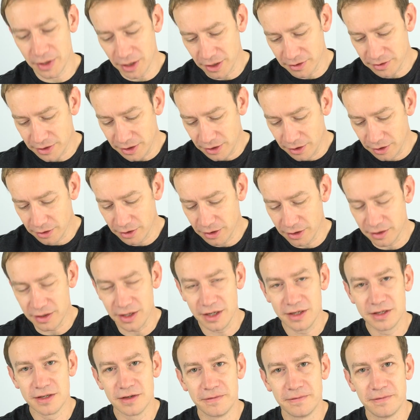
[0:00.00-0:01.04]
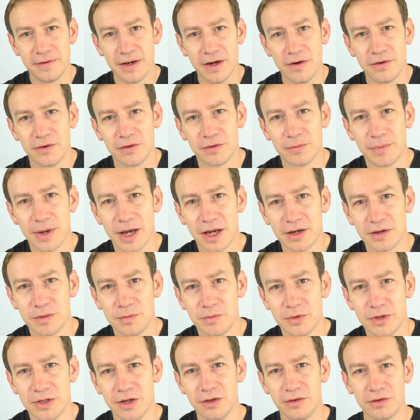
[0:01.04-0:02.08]
we can actually look at the interference
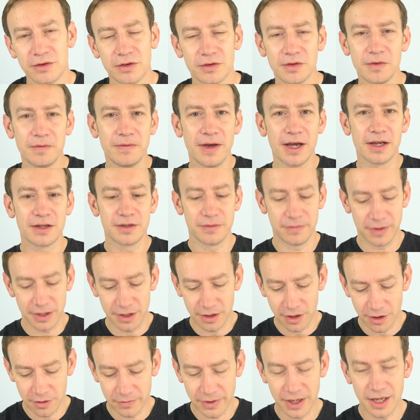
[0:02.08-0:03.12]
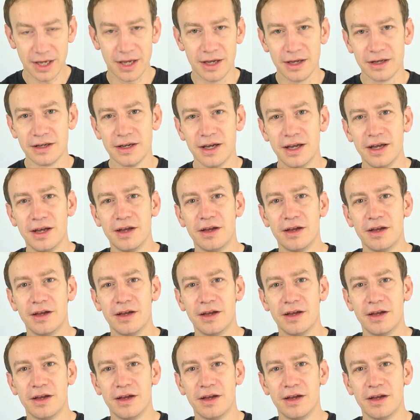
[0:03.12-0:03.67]
pattern produced, because effectively over here,